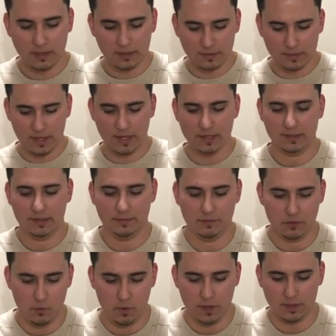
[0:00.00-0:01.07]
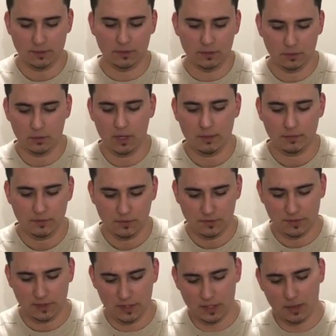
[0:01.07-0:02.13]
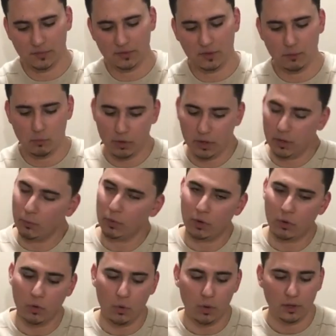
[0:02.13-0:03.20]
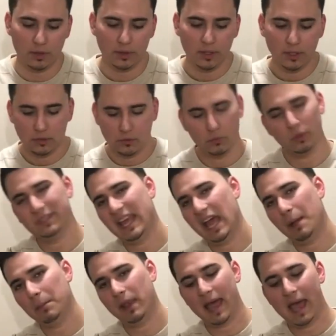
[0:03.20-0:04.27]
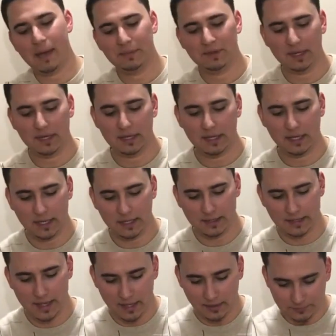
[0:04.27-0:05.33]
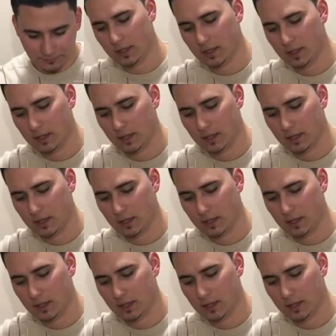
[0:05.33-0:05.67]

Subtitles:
In this case, if you wanted to just set it up somewhere and record, do a time lapse, anything like that.